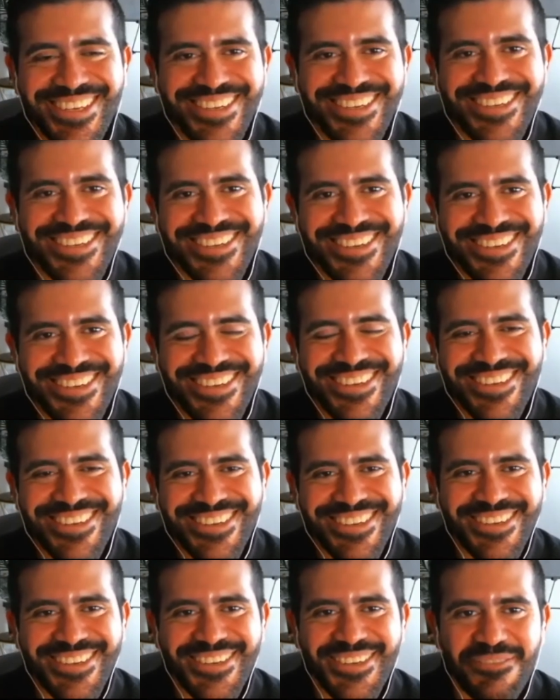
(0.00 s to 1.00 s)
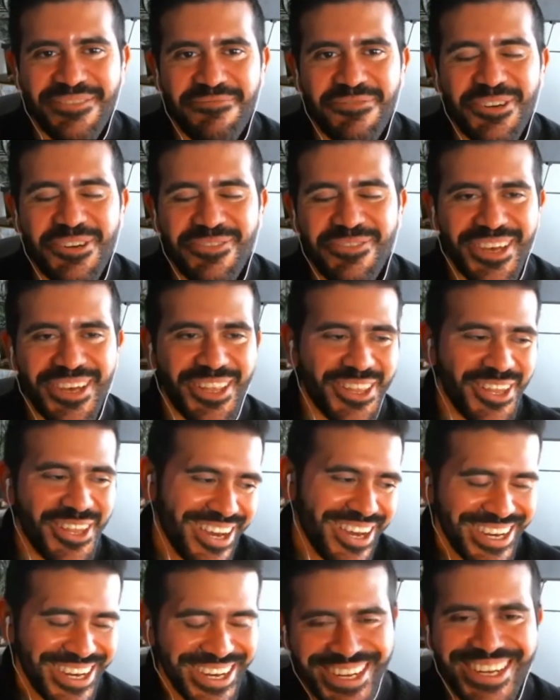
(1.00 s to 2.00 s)
changed the laws for her.
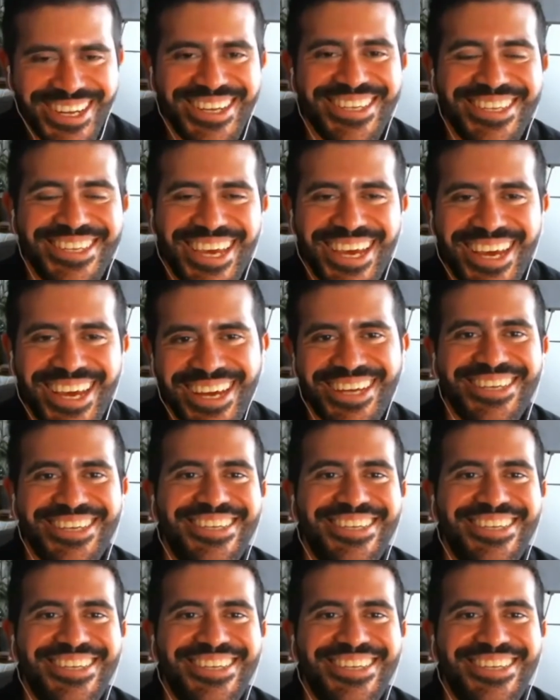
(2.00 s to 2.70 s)
Bro, I'm telling you,